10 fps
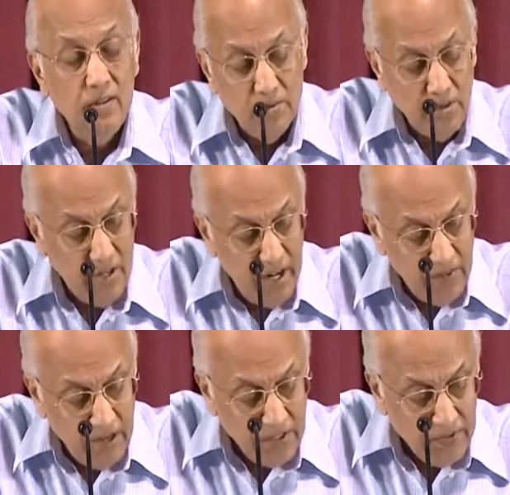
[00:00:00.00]
Look what
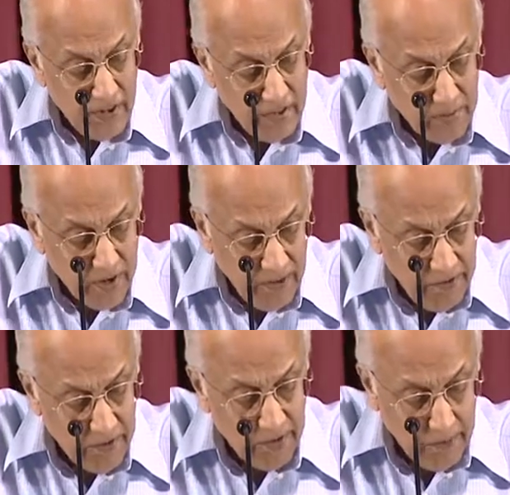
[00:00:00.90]
David, his father,
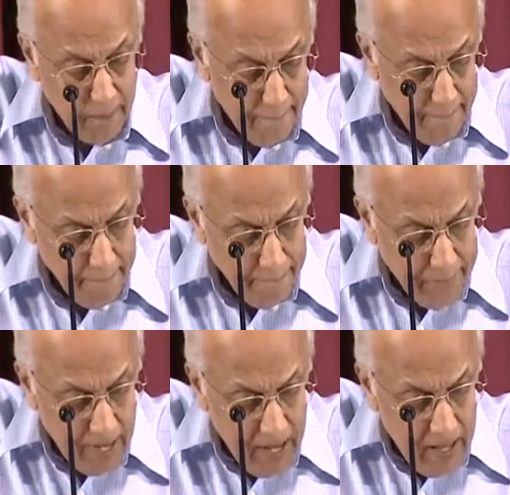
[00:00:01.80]
prayed for.
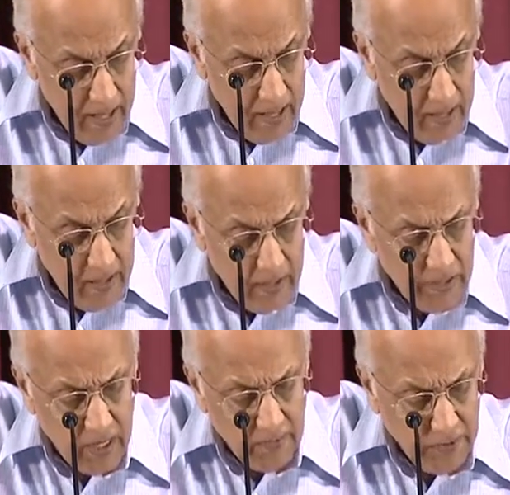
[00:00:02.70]

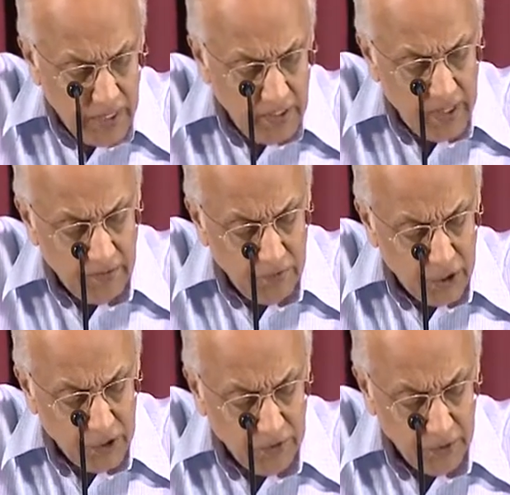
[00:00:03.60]
Psalm
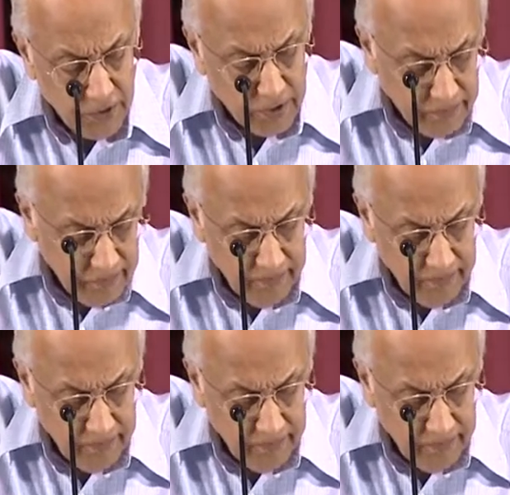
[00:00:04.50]
27, verse 4.